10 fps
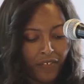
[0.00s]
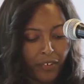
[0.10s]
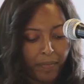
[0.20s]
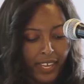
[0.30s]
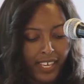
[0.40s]

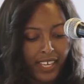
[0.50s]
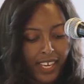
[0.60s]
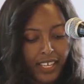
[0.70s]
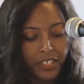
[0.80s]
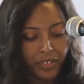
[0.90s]
for being
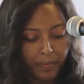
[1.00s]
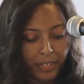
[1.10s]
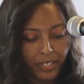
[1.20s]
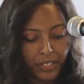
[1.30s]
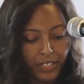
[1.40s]
key
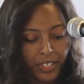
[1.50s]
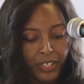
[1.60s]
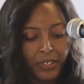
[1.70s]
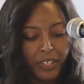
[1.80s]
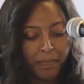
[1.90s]
contributors
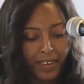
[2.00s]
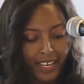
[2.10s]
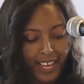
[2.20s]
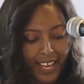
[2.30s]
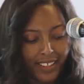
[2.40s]
to the
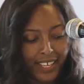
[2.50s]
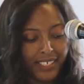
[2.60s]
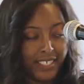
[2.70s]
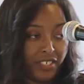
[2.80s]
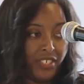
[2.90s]
Medi-Cal
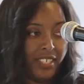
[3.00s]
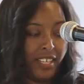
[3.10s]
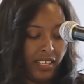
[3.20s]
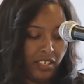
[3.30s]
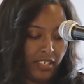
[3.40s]
Extension
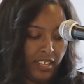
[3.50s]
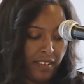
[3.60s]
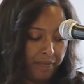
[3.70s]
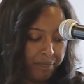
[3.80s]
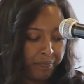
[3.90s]
Initiative.